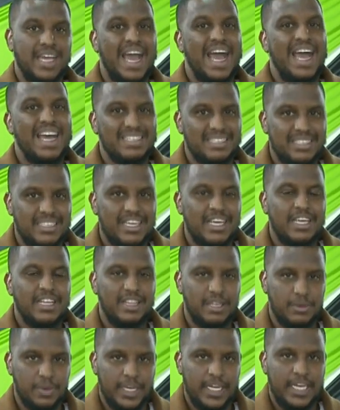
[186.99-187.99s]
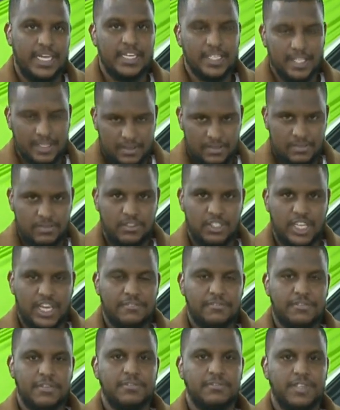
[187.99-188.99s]
as the winner.
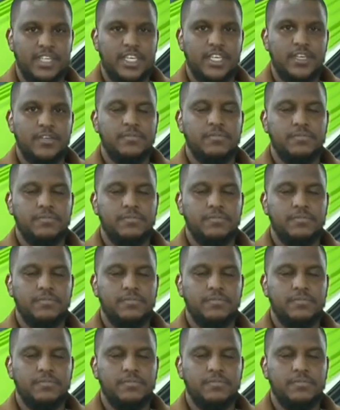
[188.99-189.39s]
Jeff, Vicky.